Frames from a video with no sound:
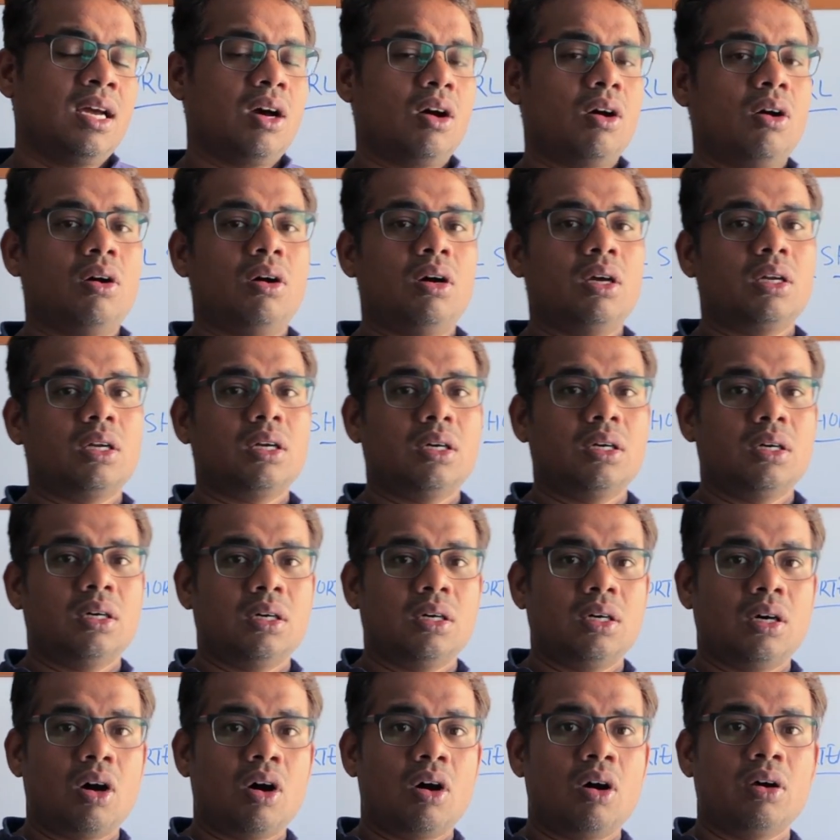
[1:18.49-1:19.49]

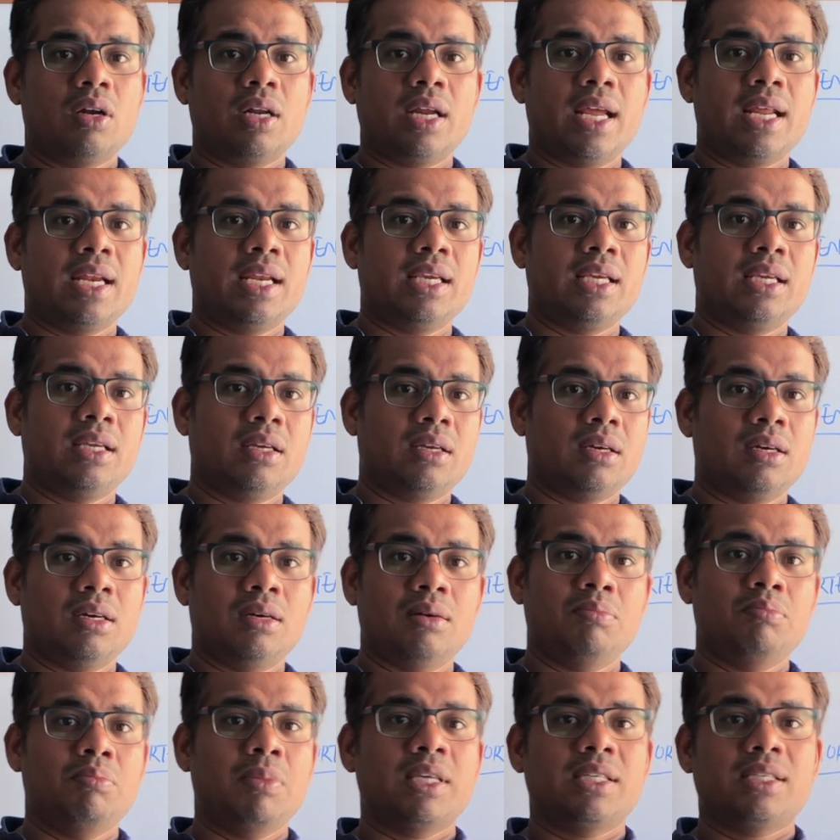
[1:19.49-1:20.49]
or any
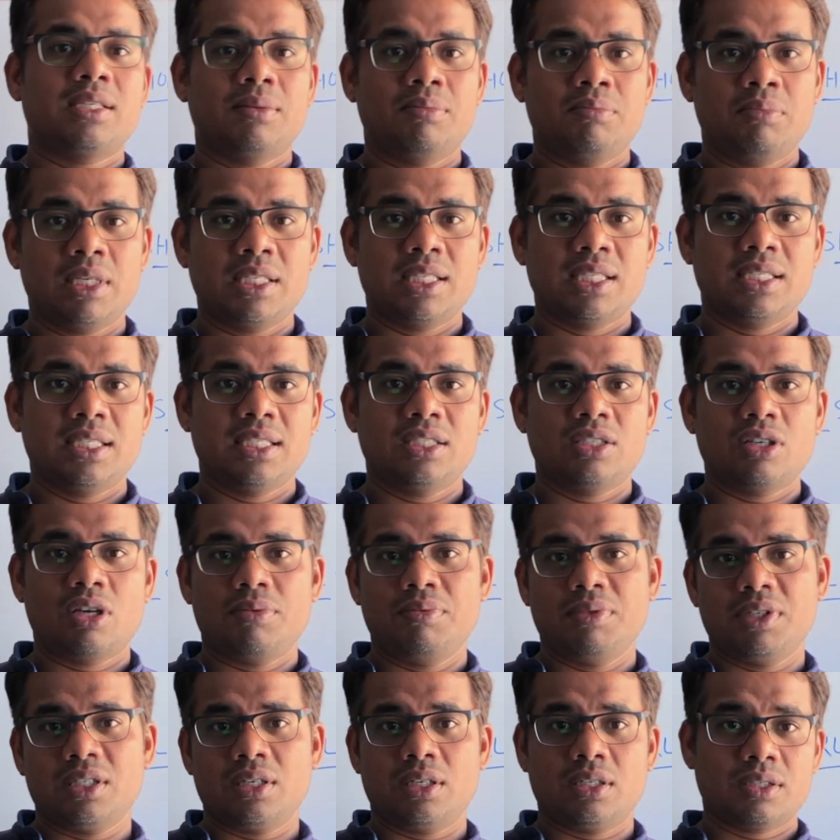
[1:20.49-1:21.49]
messaging
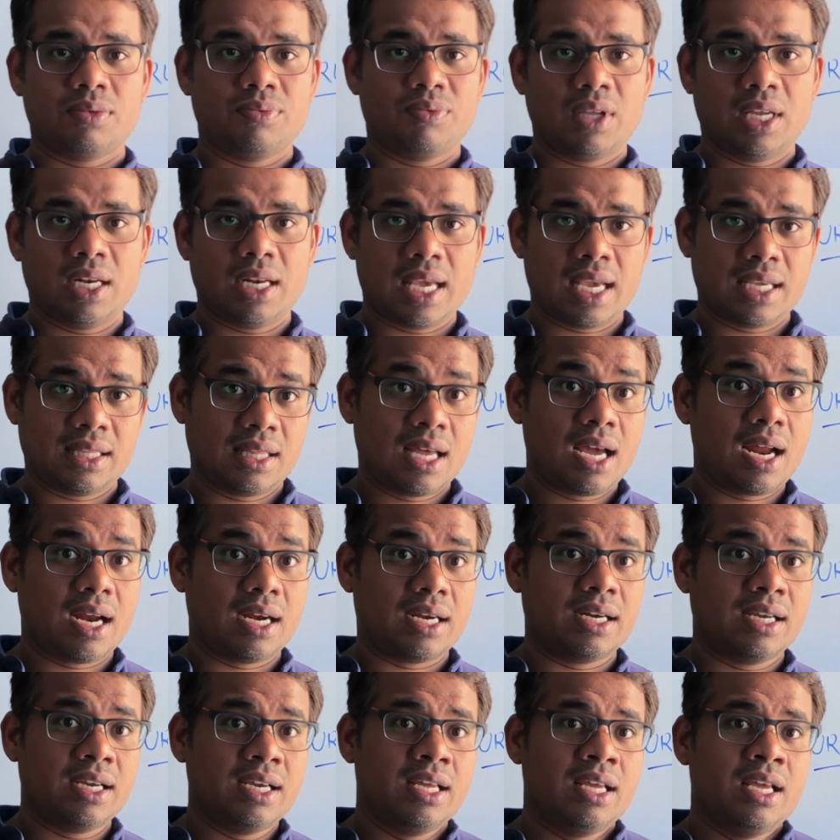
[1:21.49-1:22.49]
service or something like
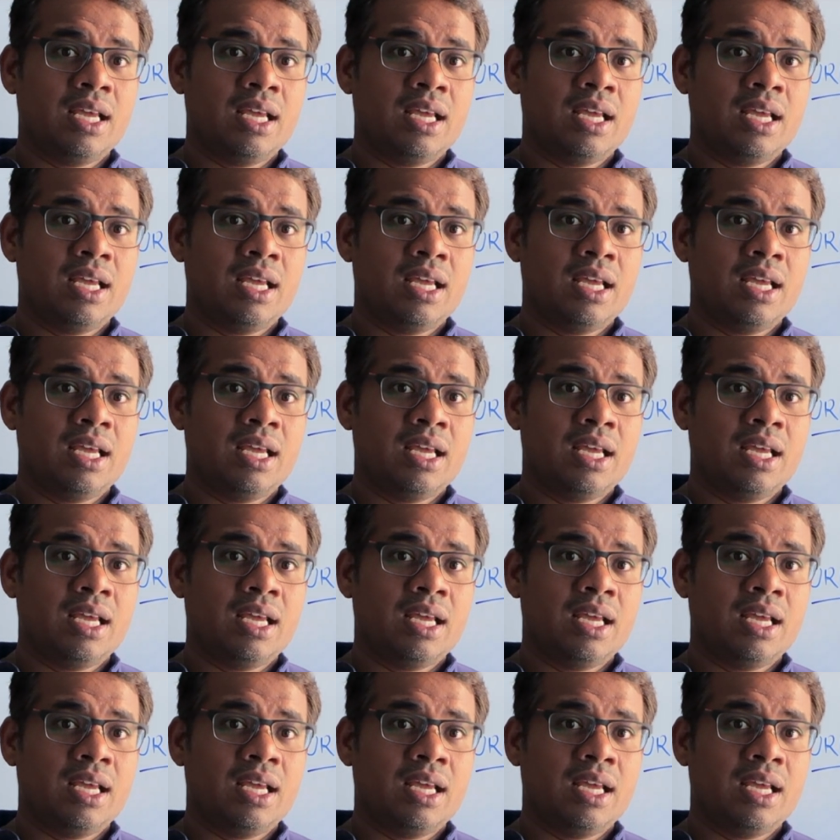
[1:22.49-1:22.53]
that,